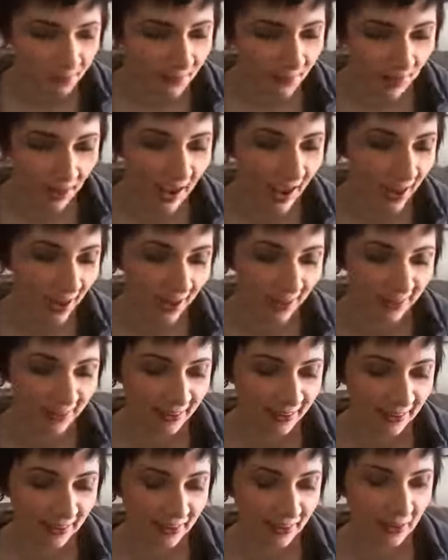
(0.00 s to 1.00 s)

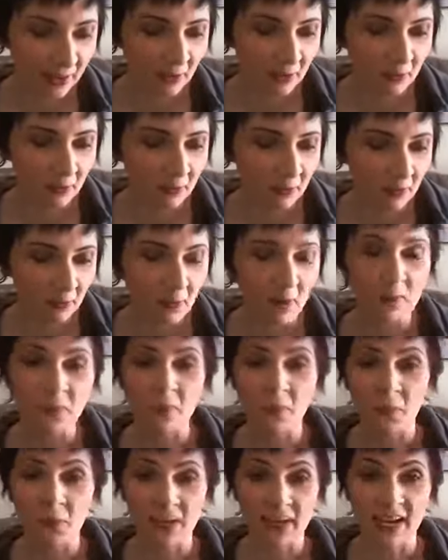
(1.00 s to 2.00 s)
And,
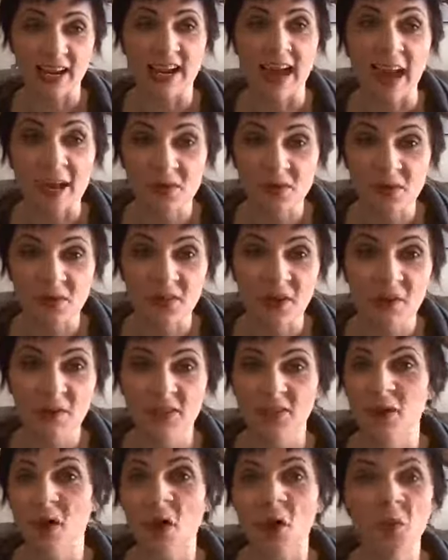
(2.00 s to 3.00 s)
when we connect with them,
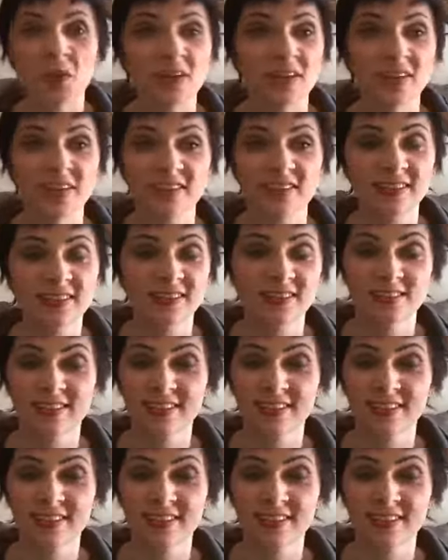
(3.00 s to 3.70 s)
it's always